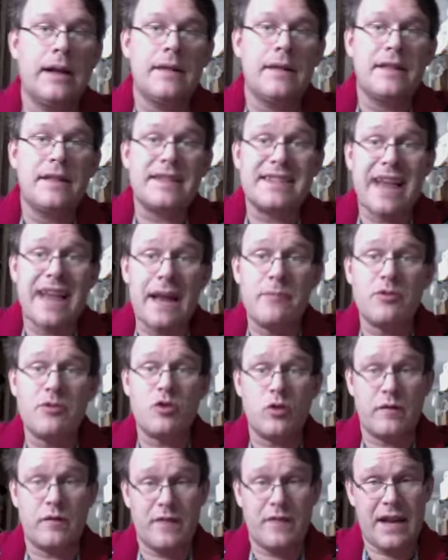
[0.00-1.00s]
The same
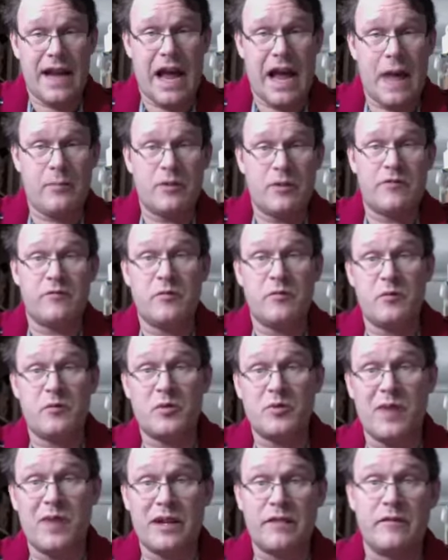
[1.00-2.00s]
sort of thing happens from the
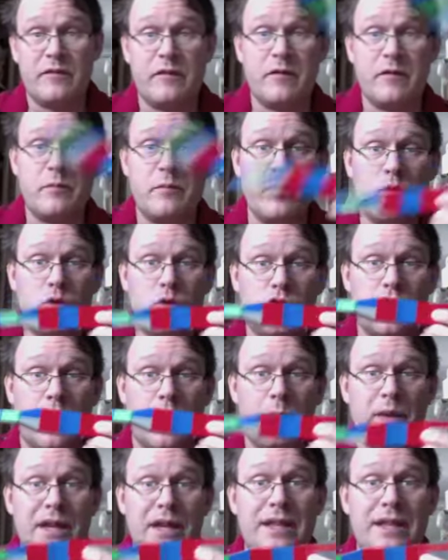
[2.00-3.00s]
perspective of the blue
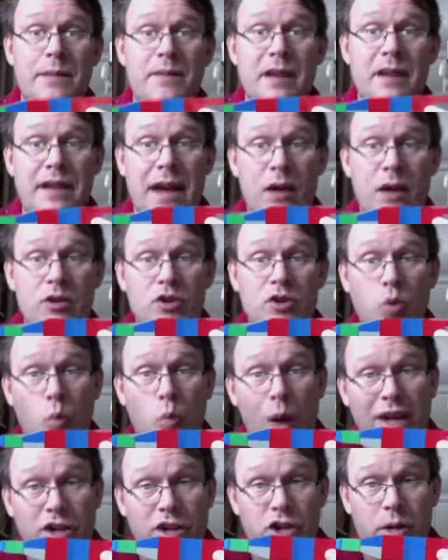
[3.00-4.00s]
ship, except that now it's the
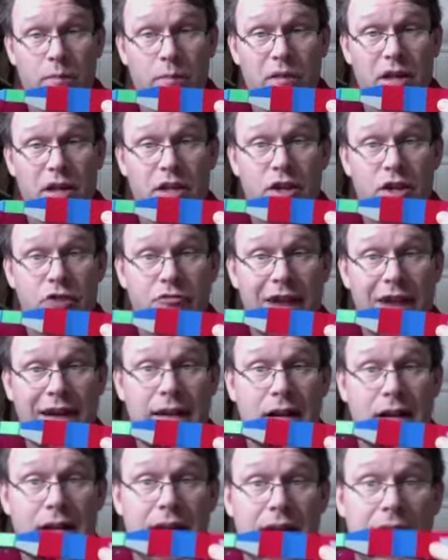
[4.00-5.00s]
white ship that is
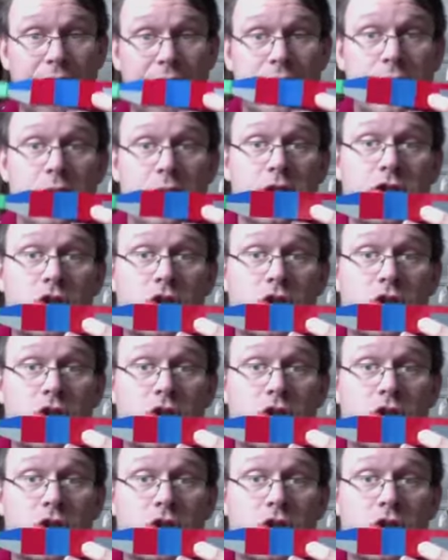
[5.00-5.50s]
contracted in length.